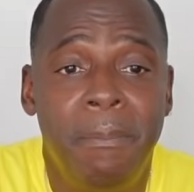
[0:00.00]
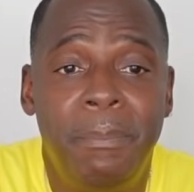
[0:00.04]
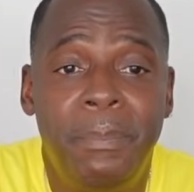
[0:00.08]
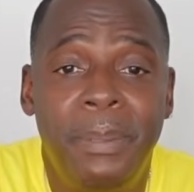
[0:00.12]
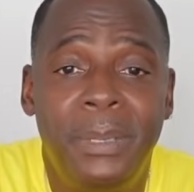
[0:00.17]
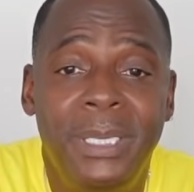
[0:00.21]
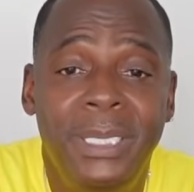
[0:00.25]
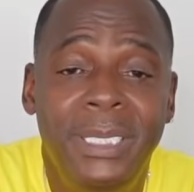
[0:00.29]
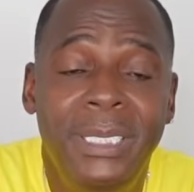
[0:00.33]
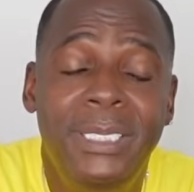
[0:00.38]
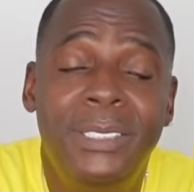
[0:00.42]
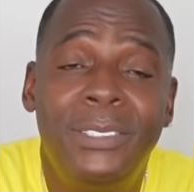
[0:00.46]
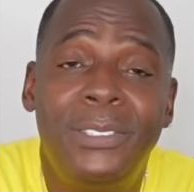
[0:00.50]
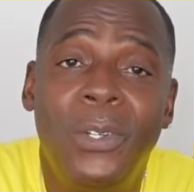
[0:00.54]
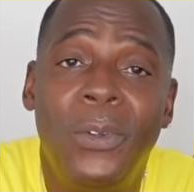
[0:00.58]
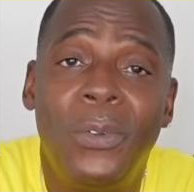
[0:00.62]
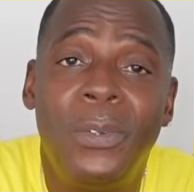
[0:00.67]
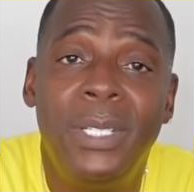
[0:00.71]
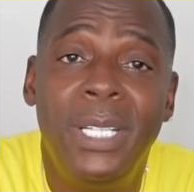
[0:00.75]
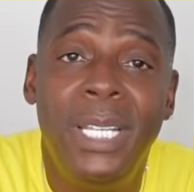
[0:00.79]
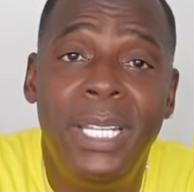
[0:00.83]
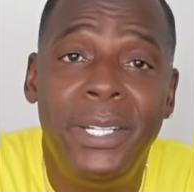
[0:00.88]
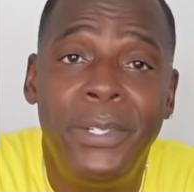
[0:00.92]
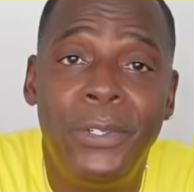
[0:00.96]
Please
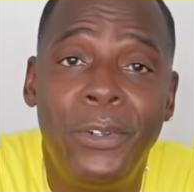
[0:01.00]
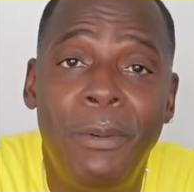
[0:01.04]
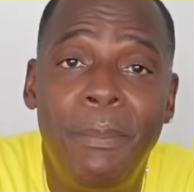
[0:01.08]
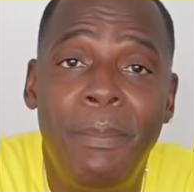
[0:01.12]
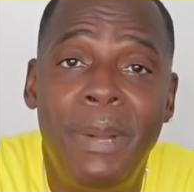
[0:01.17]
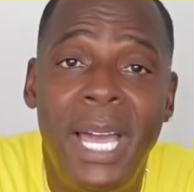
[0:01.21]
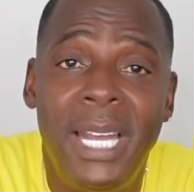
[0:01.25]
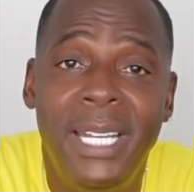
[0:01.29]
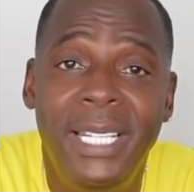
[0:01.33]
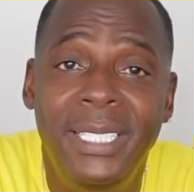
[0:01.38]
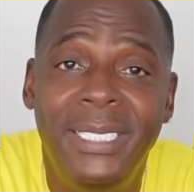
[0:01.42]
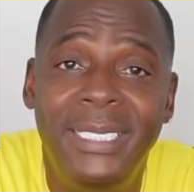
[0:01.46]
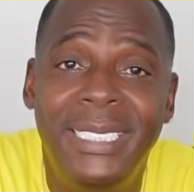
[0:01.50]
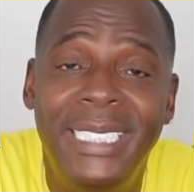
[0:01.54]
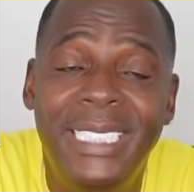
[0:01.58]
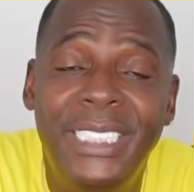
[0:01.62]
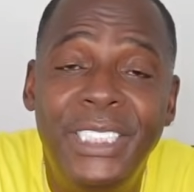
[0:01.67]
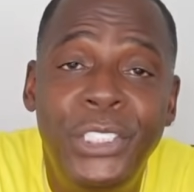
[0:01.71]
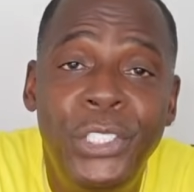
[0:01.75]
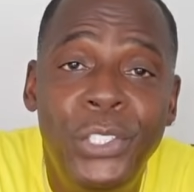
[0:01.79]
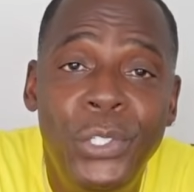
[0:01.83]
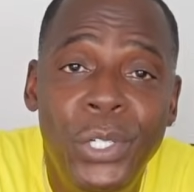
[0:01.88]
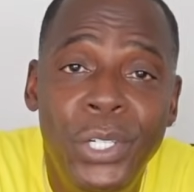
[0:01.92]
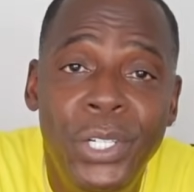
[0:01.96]
don't let nobody
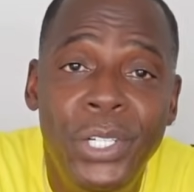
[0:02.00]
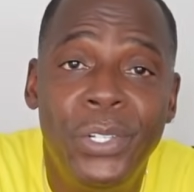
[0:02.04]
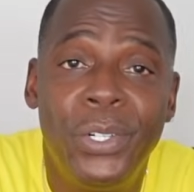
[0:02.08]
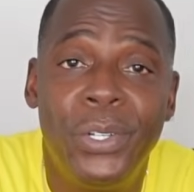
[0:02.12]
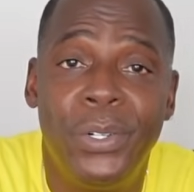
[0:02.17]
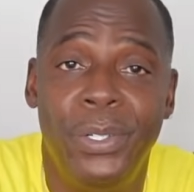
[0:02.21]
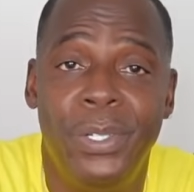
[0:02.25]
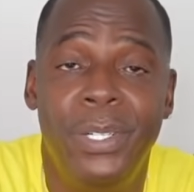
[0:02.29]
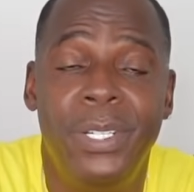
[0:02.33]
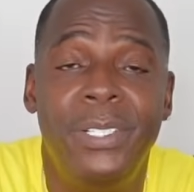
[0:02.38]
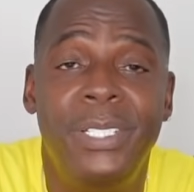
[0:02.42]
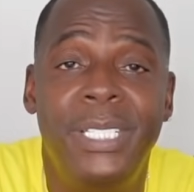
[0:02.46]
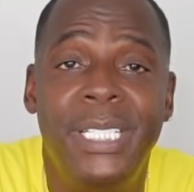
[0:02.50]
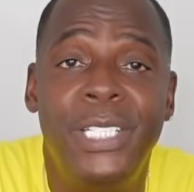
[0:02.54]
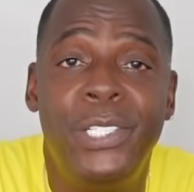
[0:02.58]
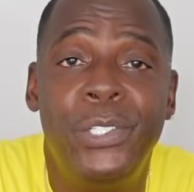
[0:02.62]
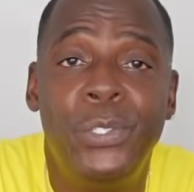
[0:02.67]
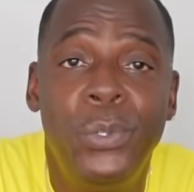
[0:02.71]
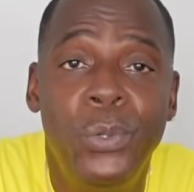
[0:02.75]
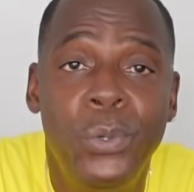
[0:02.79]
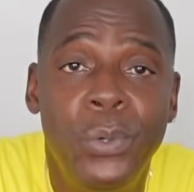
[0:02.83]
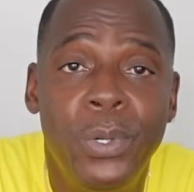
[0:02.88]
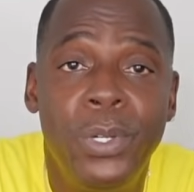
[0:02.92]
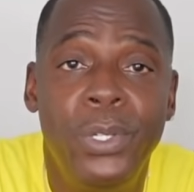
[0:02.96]
detour,
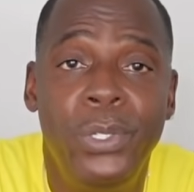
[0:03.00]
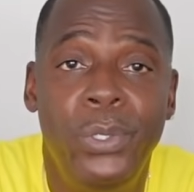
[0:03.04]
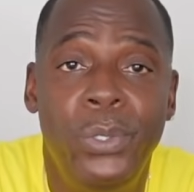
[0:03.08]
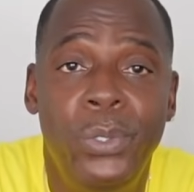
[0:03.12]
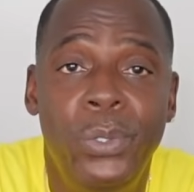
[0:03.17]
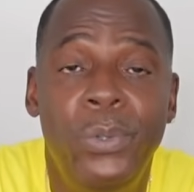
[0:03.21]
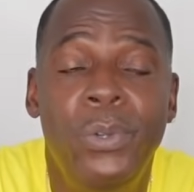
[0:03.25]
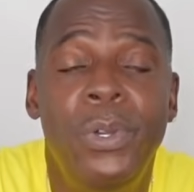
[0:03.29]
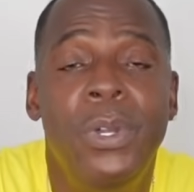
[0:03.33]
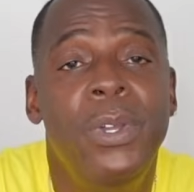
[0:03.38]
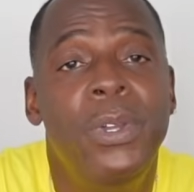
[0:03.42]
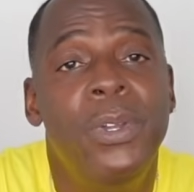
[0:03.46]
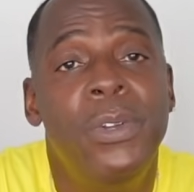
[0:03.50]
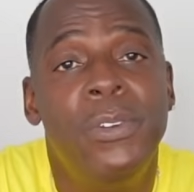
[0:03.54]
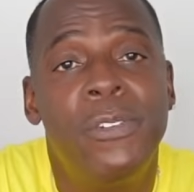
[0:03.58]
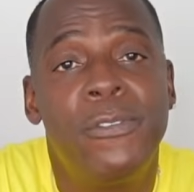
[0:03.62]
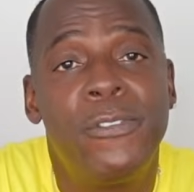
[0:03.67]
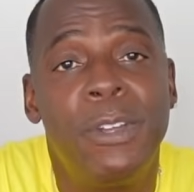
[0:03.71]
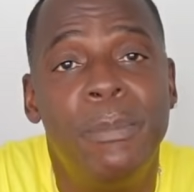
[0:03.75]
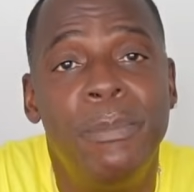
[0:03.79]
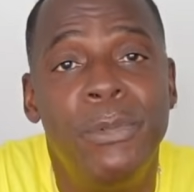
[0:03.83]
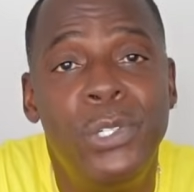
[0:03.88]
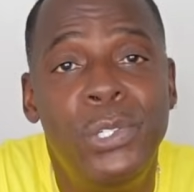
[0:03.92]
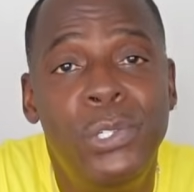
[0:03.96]
detour you
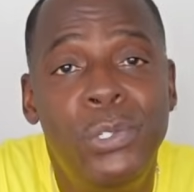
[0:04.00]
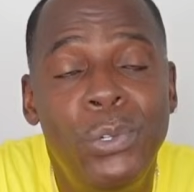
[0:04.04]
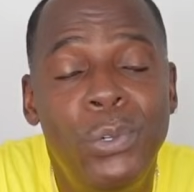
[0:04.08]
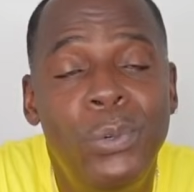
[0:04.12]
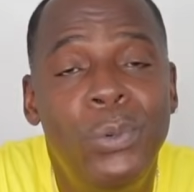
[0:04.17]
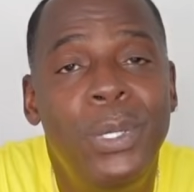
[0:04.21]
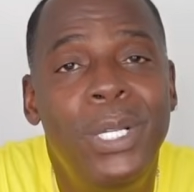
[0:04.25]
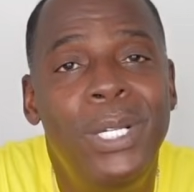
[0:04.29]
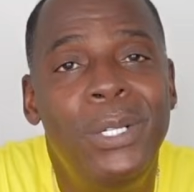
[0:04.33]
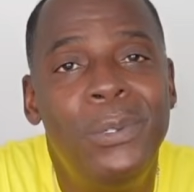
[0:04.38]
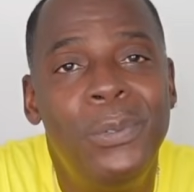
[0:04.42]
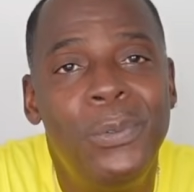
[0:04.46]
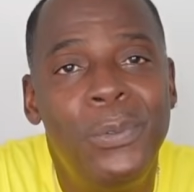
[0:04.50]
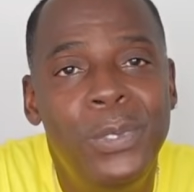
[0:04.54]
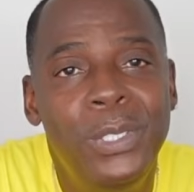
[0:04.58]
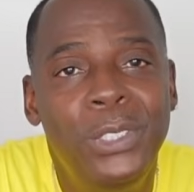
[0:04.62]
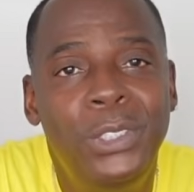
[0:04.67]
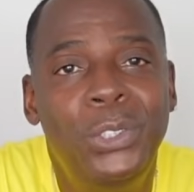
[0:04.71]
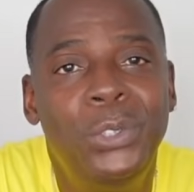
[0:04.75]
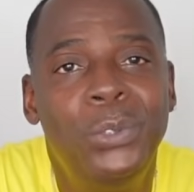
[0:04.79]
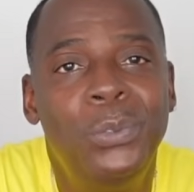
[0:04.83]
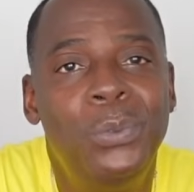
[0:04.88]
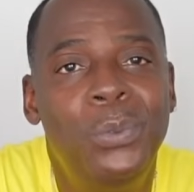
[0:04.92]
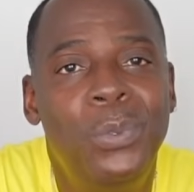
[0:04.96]
from doing
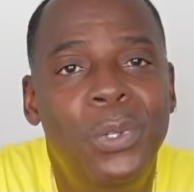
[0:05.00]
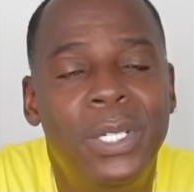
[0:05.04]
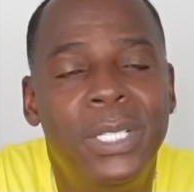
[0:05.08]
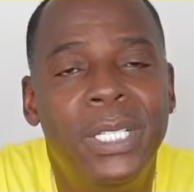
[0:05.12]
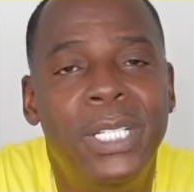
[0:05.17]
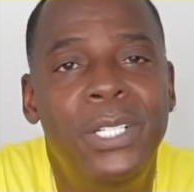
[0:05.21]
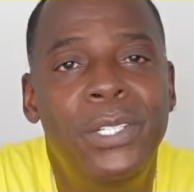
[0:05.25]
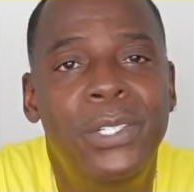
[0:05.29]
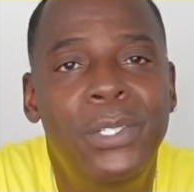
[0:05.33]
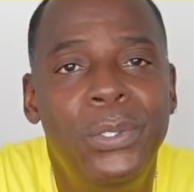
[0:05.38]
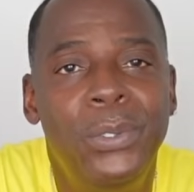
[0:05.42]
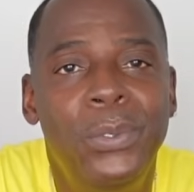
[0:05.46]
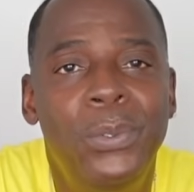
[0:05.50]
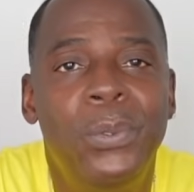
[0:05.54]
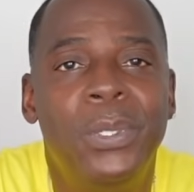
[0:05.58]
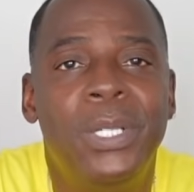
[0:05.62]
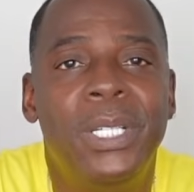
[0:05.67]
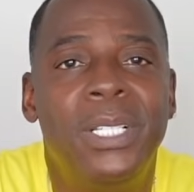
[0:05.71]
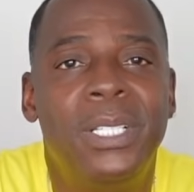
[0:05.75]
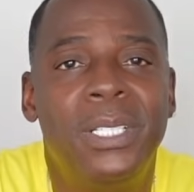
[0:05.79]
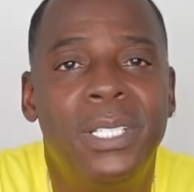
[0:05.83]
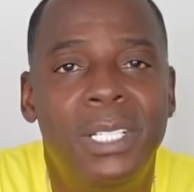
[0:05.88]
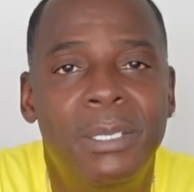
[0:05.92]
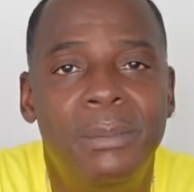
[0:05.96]
what you want to do when
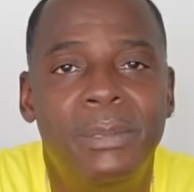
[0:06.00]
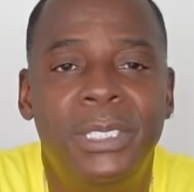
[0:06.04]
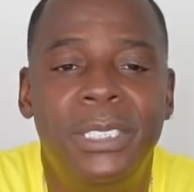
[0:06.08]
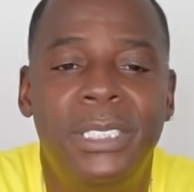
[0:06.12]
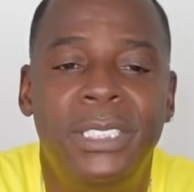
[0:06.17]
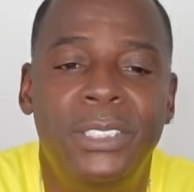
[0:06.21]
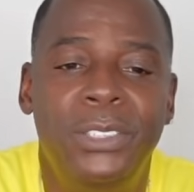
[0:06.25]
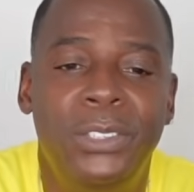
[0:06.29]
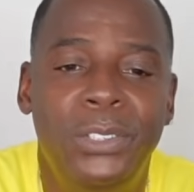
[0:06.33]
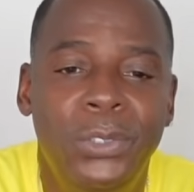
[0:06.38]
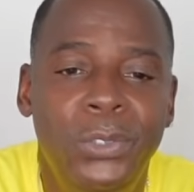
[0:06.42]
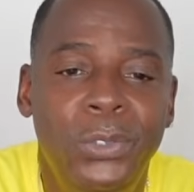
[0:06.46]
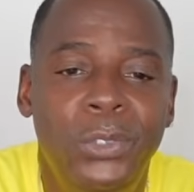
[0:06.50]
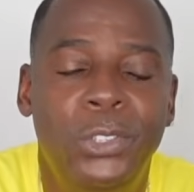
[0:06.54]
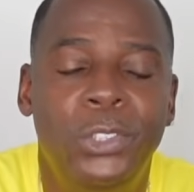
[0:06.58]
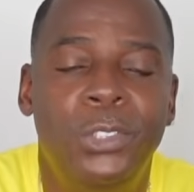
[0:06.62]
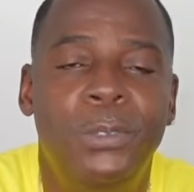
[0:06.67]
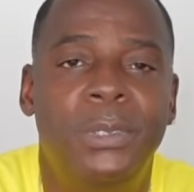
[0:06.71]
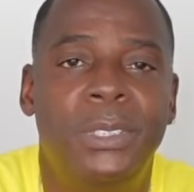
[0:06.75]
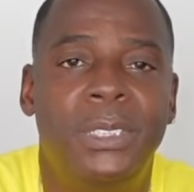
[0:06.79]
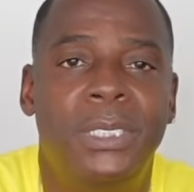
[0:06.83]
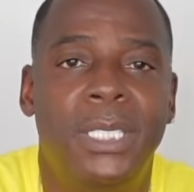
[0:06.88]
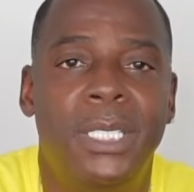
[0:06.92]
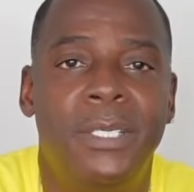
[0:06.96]
it comes to this
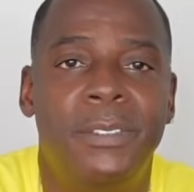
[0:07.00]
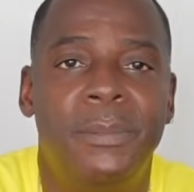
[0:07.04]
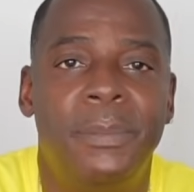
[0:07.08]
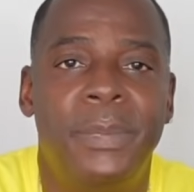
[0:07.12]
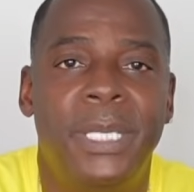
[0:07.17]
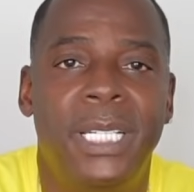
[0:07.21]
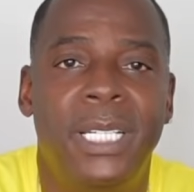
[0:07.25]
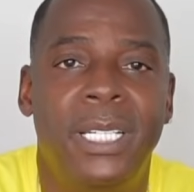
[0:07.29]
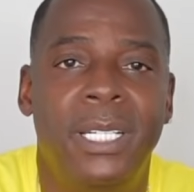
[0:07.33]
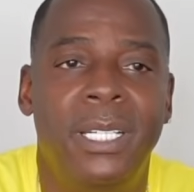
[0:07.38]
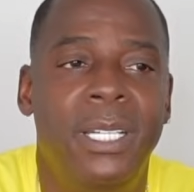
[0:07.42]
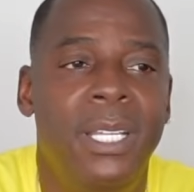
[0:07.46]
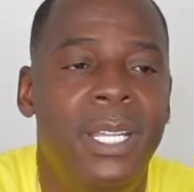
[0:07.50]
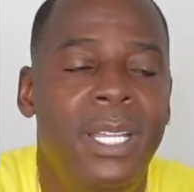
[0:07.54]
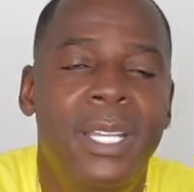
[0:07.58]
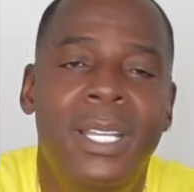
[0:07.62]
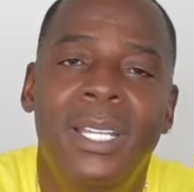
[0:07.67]
YouTube stuff, man.